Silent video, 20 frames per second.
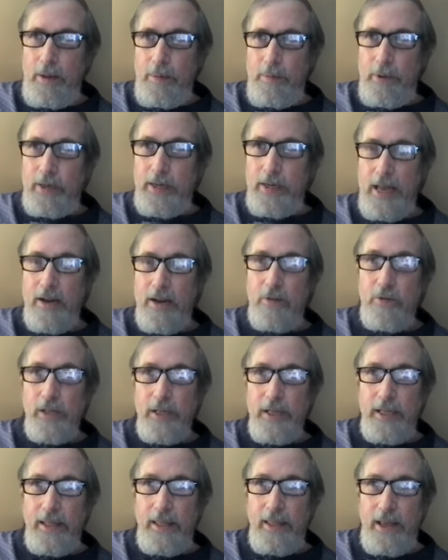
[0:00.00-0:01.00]
But not
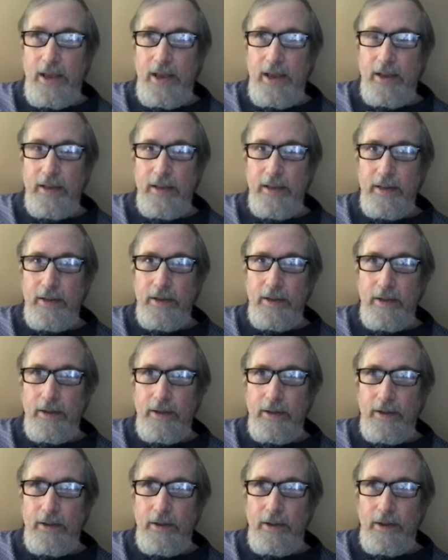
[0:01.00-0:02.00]
only that,
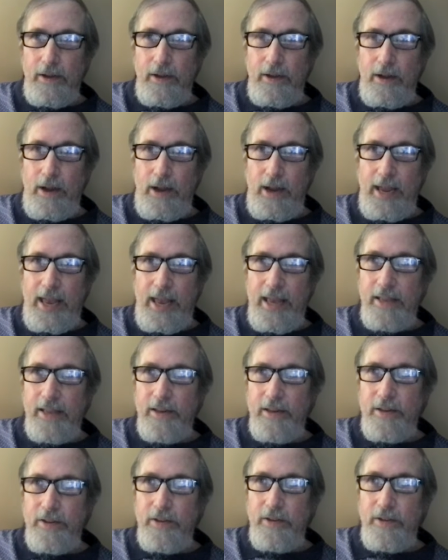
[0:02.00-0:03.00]
I
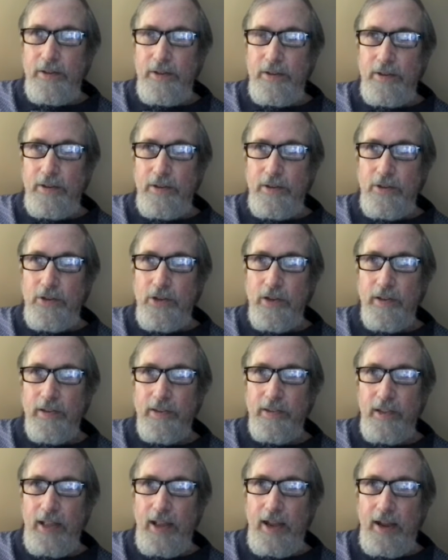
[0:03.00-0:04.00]
had
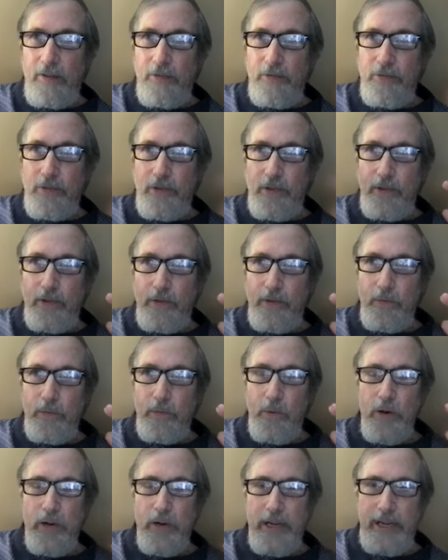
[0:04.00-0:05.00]
just left
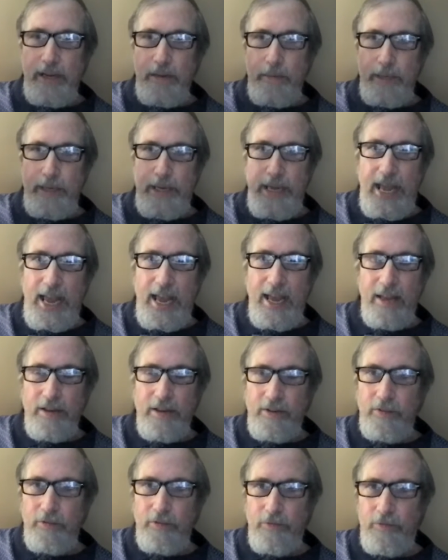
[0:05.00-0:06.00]
working in
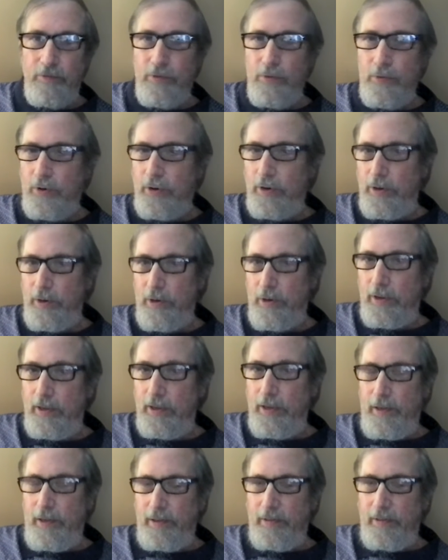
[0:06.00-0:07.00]
Manhattan for
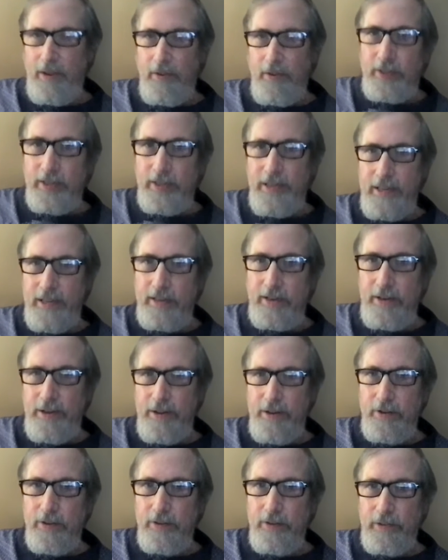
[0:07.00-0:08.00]
17
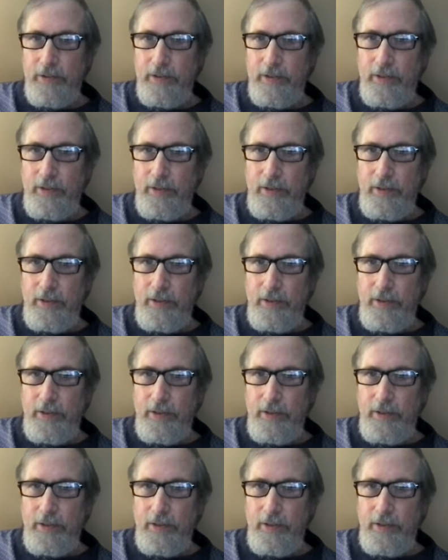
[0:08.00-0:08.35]
years.